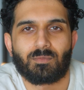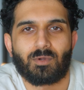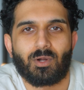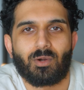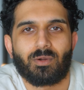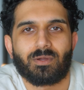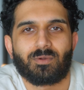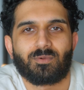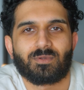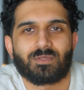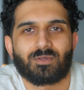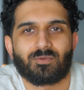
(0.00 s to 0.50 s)

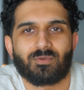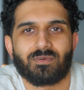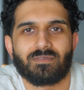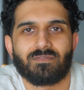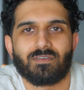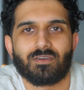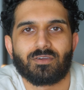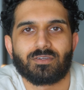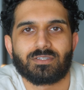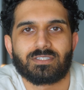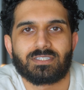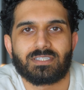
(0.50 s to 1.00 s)
going with the
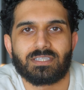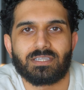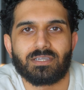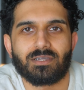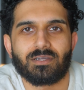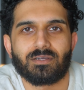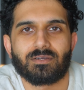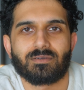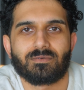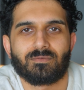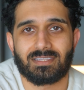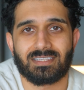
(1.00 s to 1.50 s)
reverse
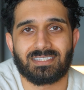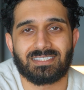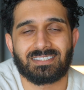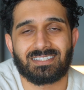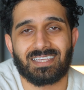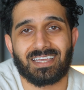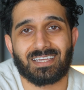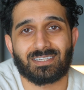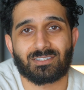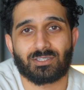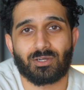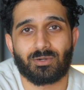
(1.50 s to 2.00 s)
sear. The
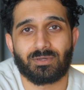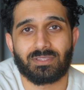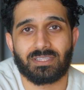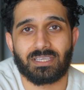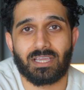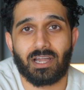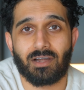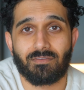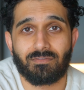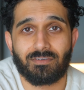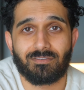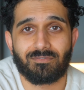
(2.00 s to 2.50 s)
steaks go in the
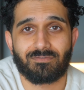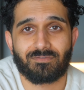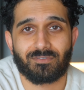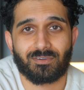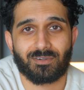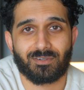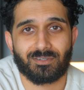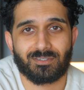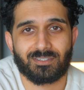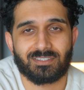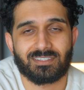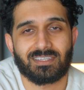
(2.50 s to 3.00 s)
oven
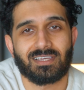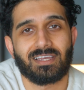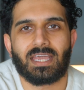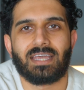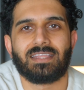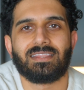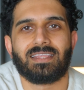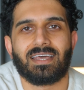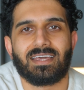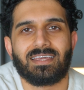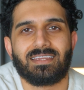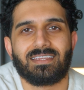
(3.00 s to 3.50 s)
first,
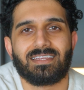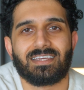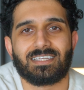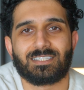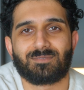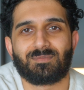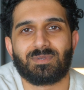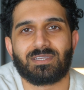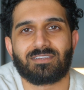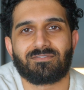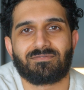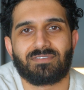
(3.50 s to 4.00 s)
and then it's
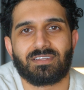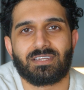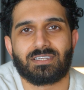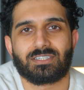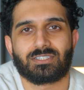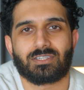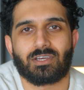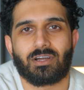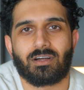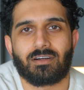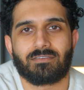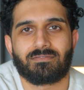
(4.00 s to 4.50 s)
being
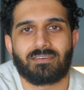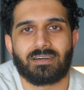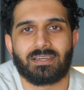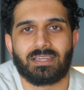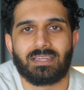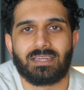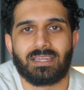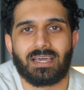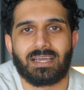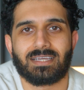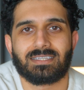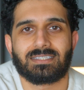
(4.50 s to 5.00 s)
finished off on a
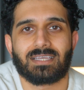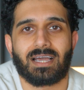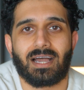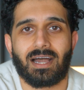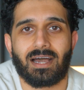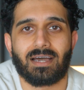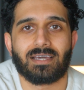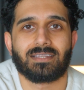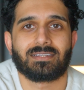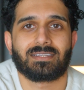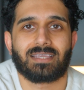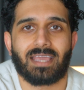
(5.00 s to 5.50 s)
nice
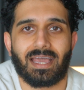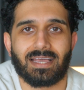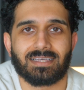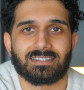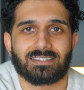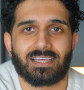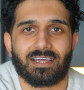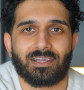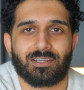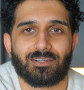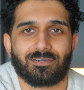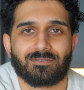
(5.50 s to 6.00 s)
hot cast
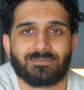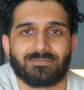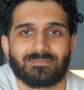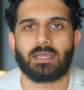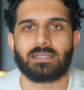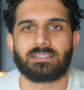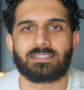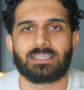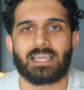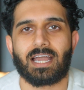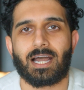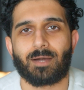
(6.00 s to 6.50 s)
iron.
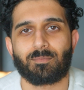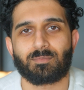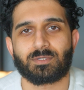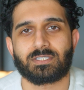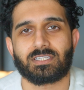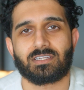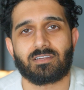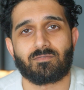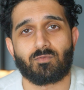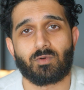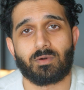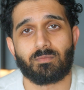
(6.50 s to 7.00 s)
It's the
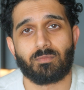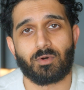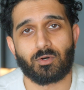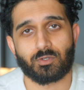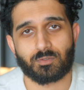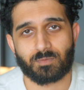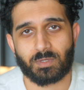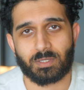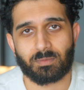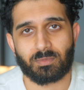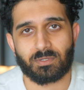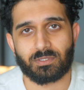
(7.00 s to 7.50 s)
opposite of what
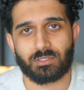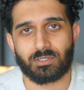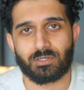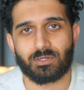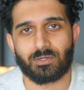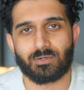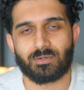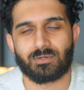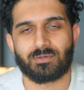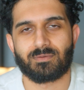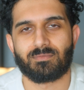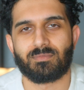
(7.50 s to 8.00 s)
most people
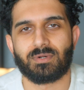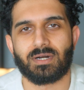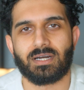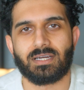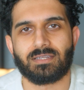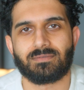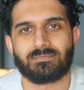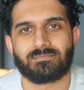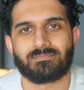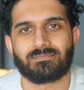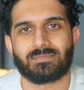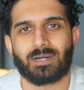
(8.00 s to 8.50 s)
do,
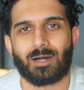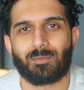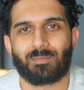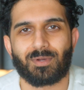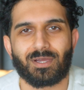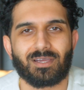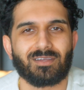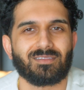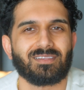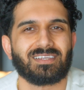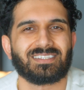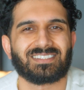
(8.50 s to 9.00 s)
but
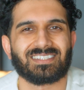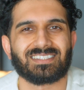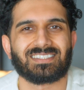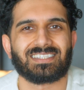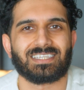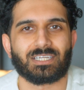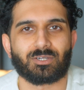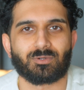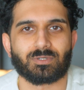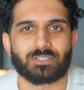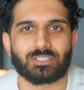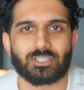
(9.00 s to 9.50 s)
apparently it's a
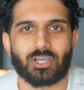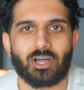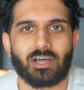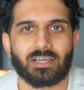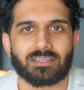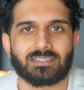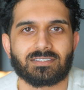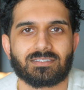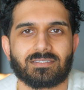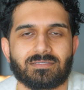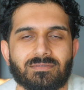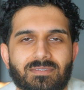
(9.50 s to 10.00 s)
secret
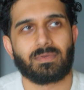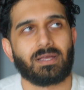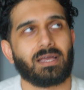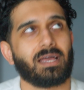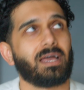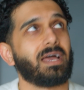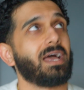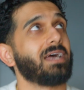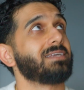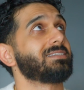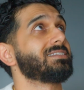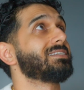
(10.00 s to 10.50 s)
sauce.
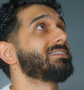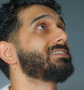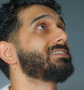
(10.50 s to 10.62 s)
As a